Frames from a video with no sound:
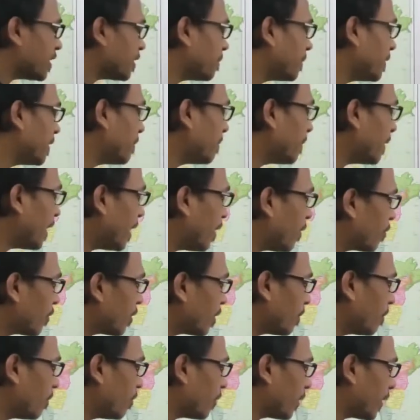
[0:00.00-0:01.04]
it mean by
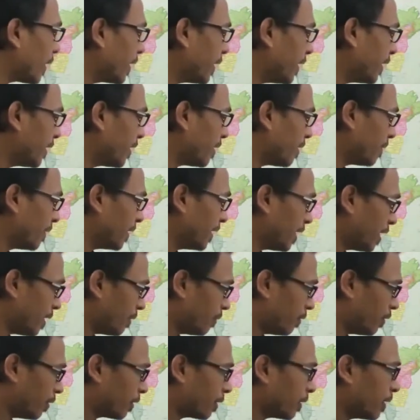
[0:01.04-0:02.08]
outer block and inner
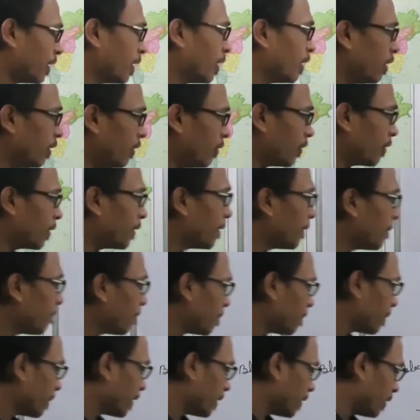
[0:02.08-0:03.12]
block? Look,
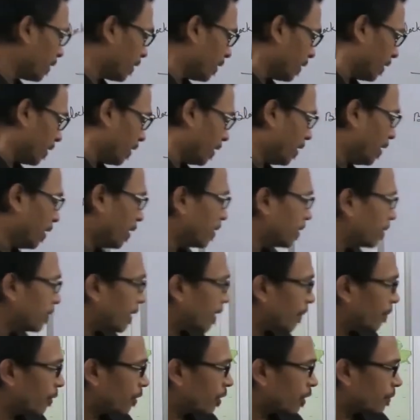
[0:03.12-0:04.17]

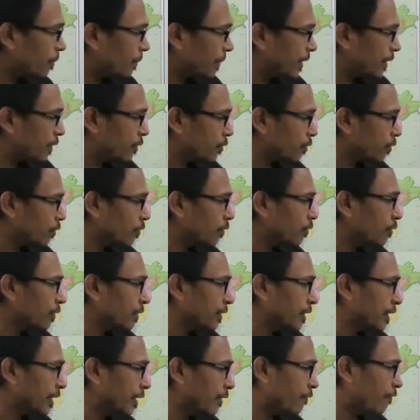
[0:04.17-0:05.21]
the block
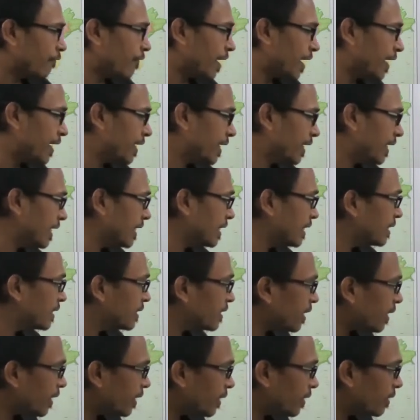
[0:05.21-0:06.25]
B2 defined
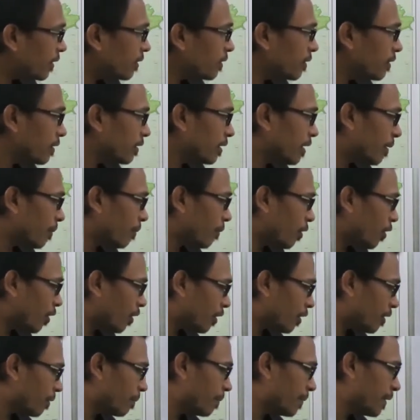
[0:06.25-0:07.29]
inside the
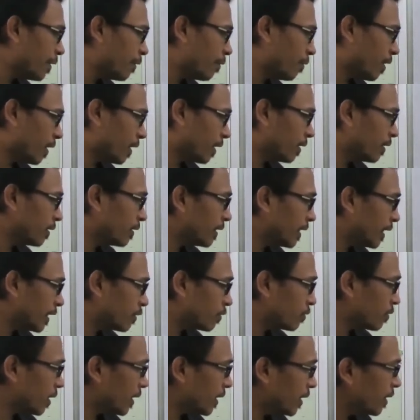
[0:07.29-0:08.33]
block B1.
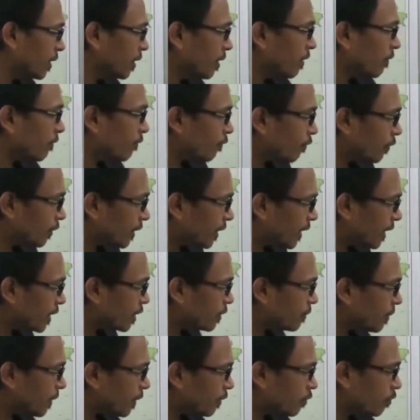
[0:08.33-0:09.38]
That's why with
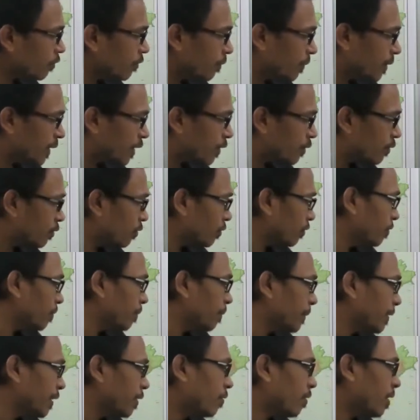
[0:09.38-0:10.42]
respect to
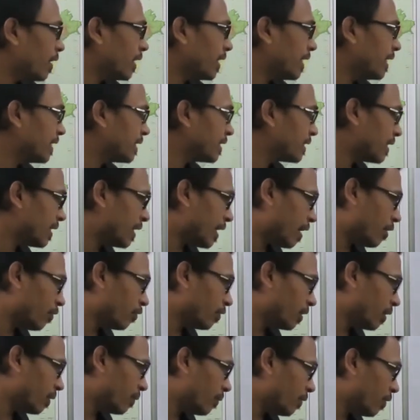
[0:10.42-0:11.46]
B2, B1 is an
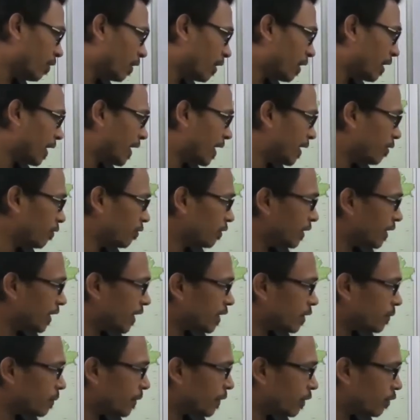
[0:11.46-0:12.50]
outer block, and with
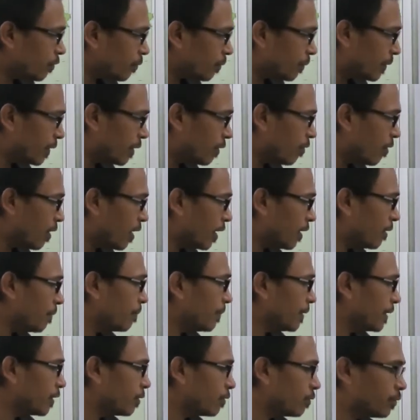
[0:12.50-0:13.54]
respect to B1,
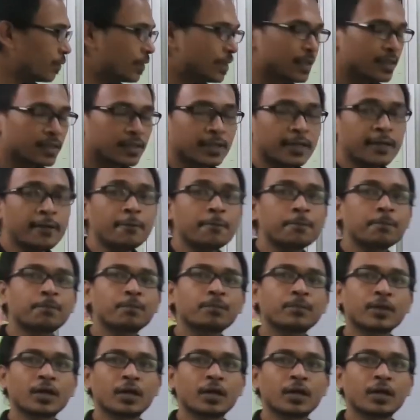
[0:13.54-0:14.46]
B2 is a